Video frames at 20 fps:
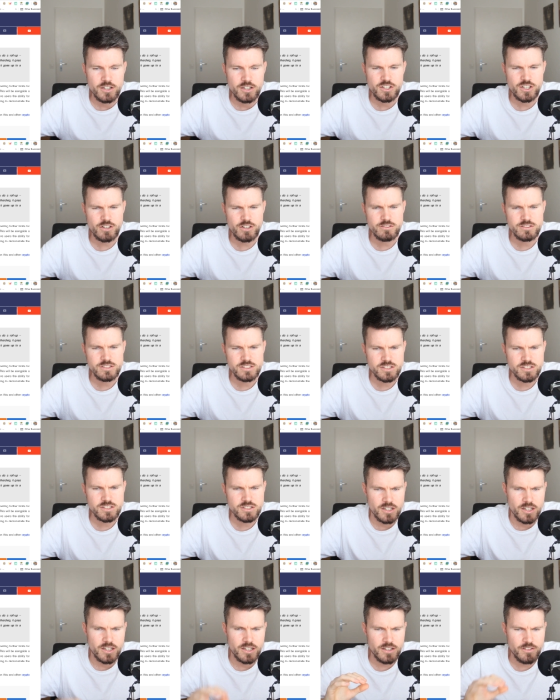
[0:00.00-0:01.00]

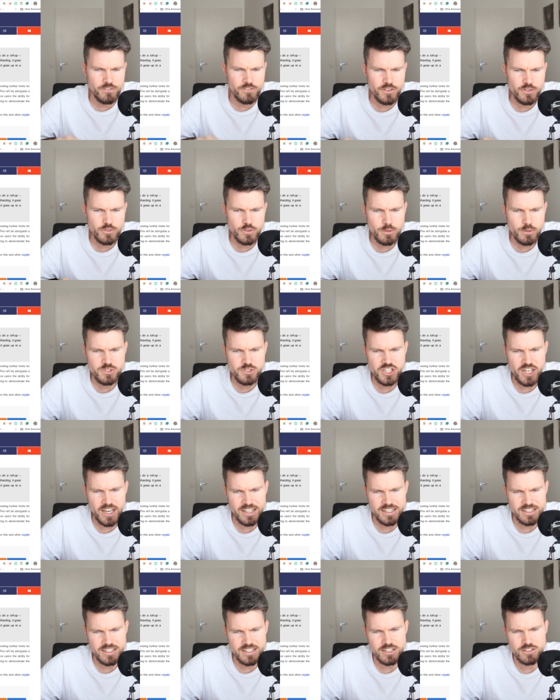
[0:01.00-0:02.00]
Current Ethereum
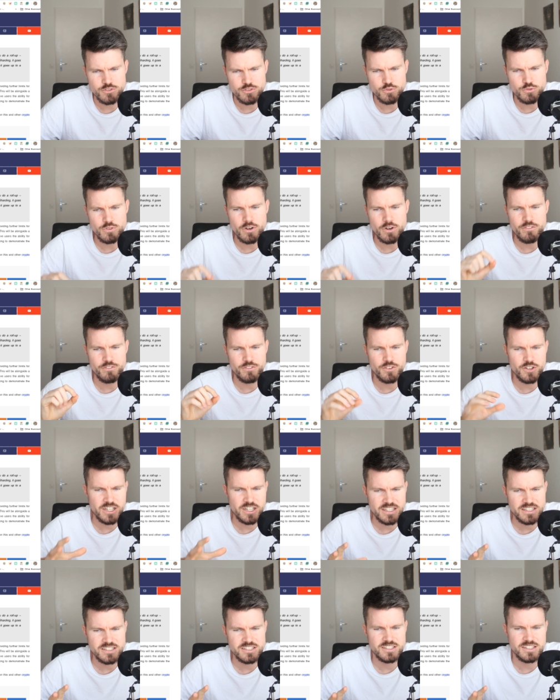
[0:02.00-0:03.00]
chain can do
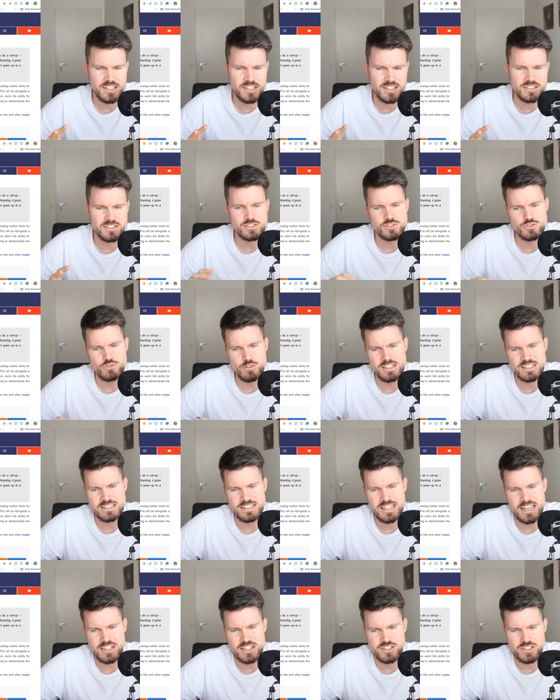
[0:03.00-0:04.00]
36
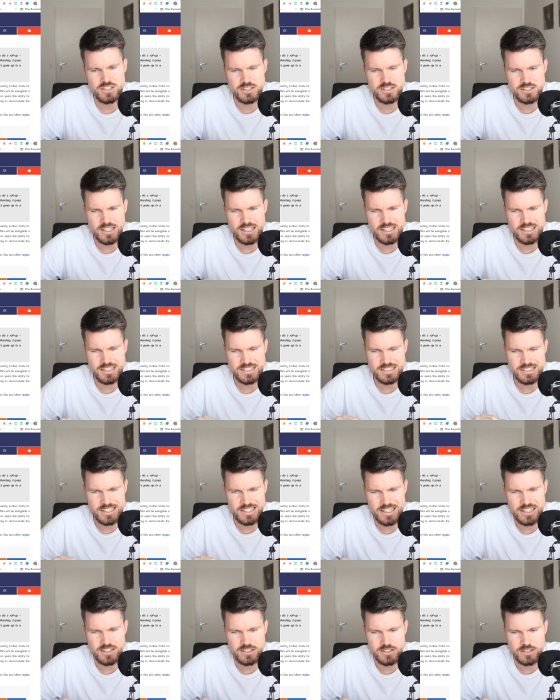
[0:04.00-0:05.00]
transactions a
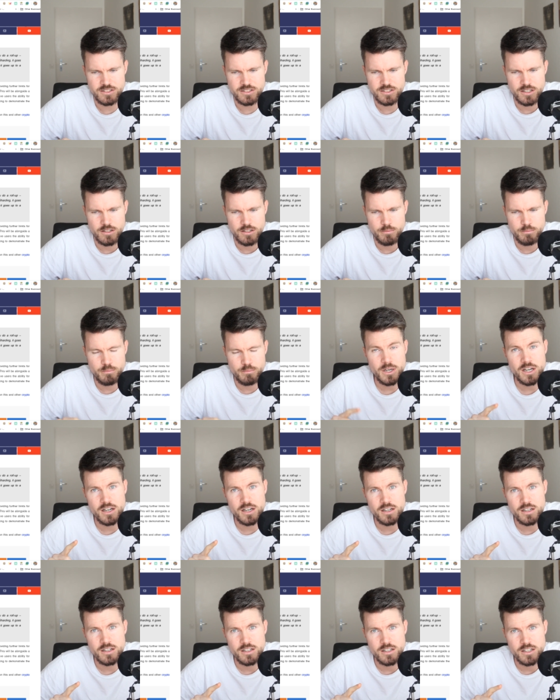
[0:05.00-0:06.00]
second.
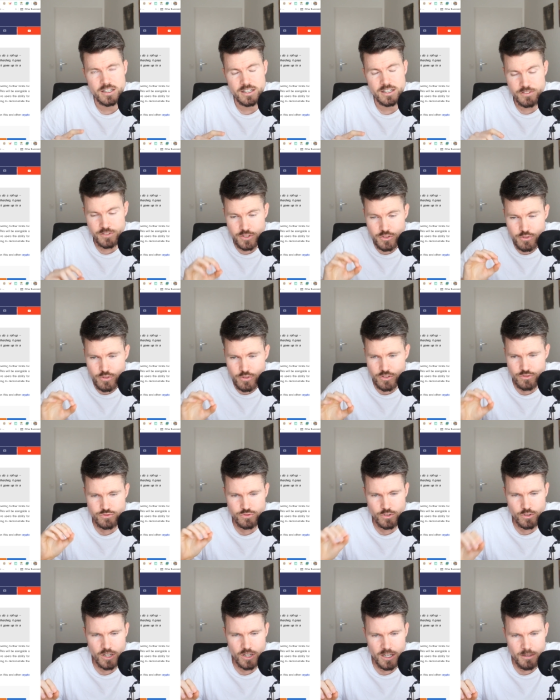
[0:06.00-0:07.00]
But if you do a
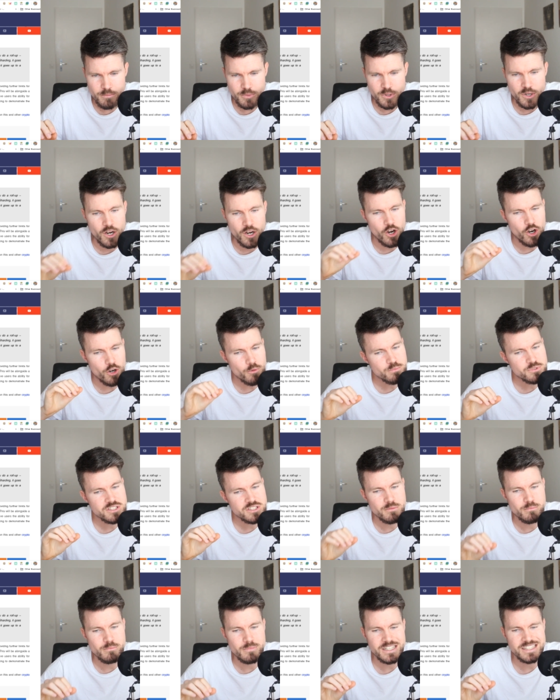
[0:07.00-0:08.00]
roll up,
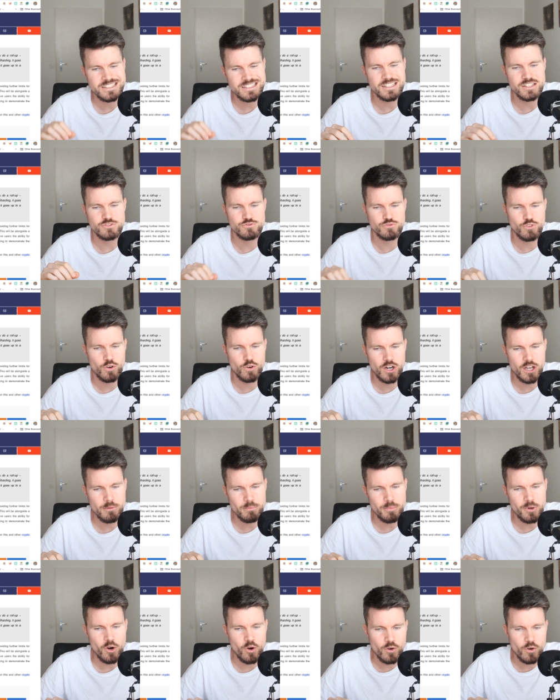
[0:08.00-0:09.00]
optimistic roll
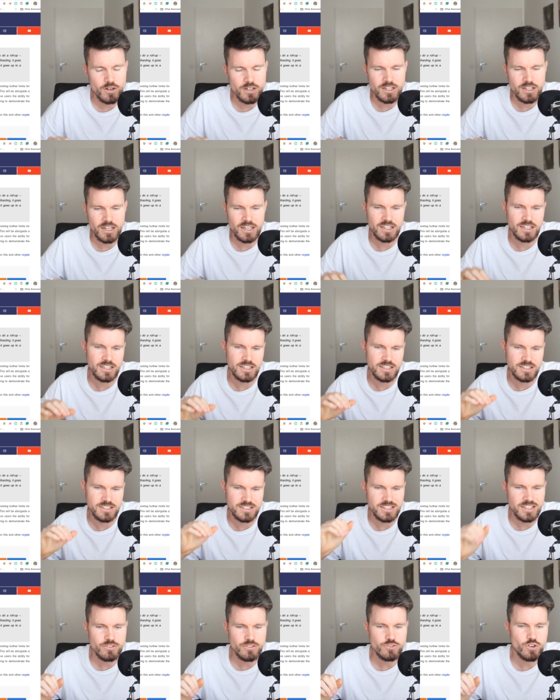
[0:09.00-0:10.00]
up or a
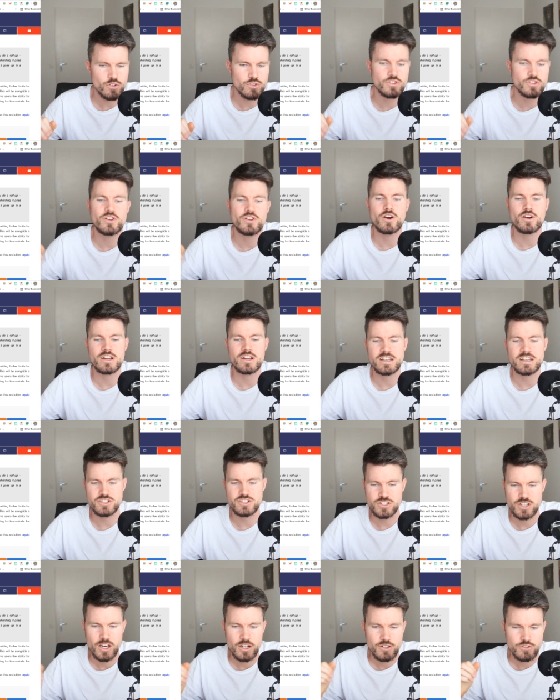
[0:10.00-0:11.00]
zero
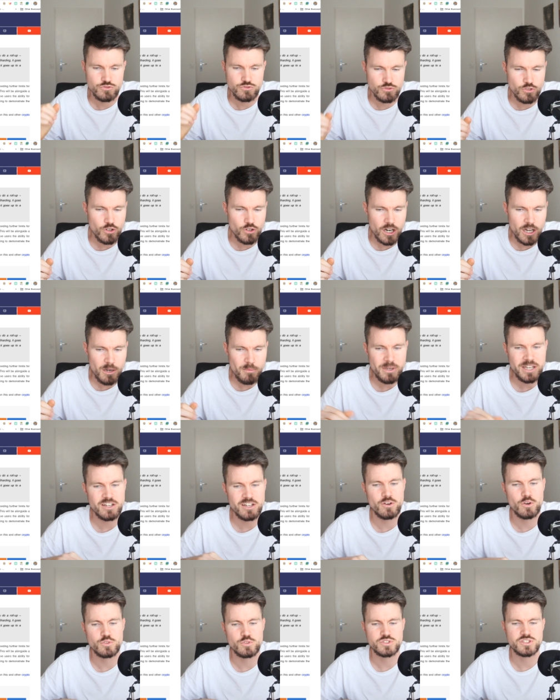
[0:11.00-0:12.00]
knowledge roll up, it
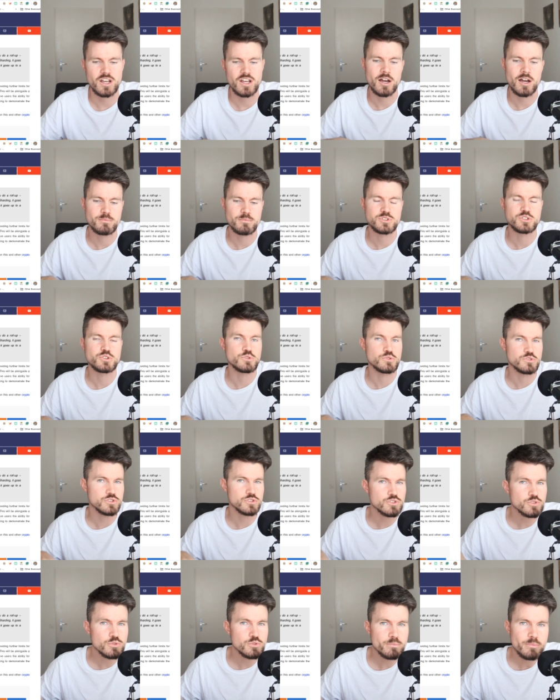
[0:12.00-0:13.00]
goes up to
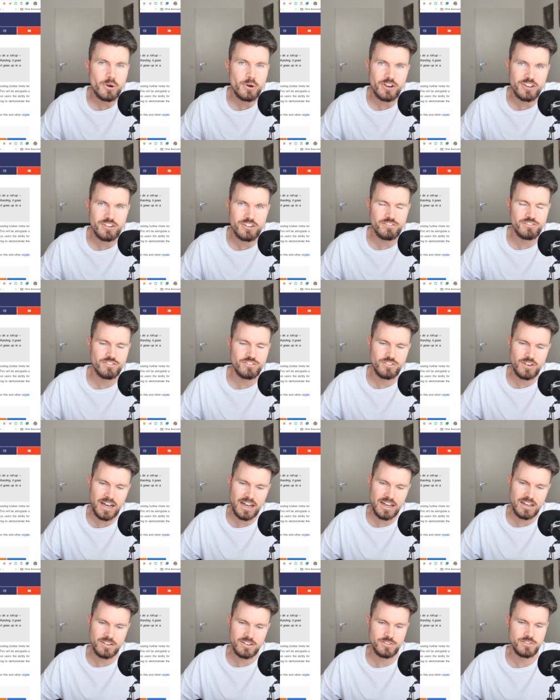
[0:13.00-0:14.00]

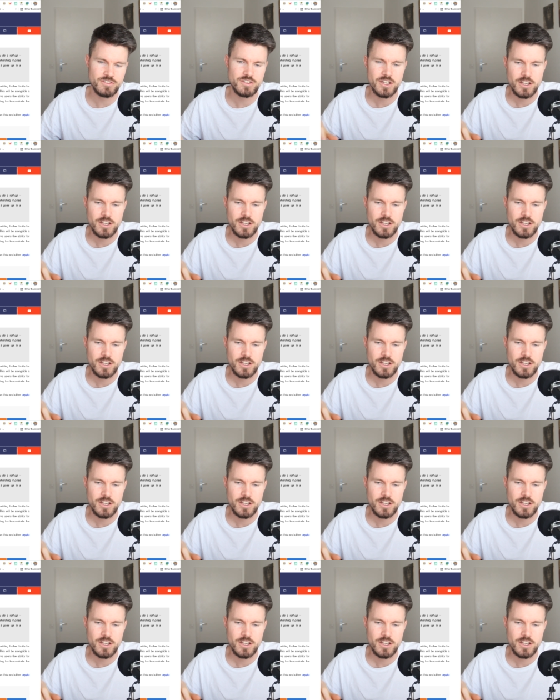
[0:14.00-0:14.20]
2.5